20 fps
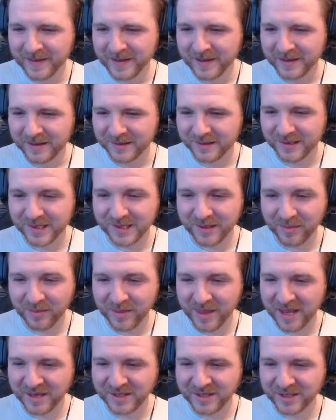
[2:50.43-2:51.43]
So some
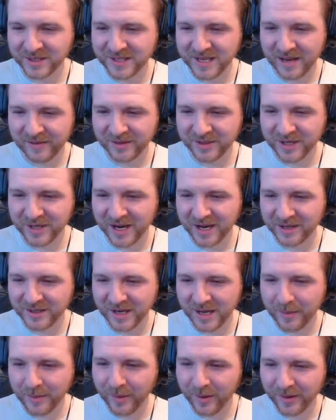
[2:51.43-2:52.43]
things just never change,
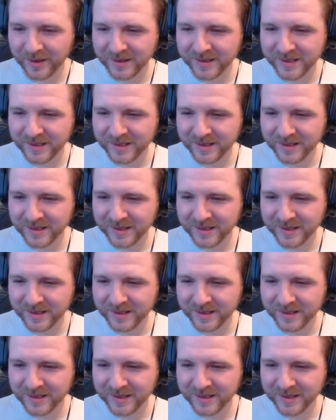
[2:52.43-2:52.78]
eh, boys?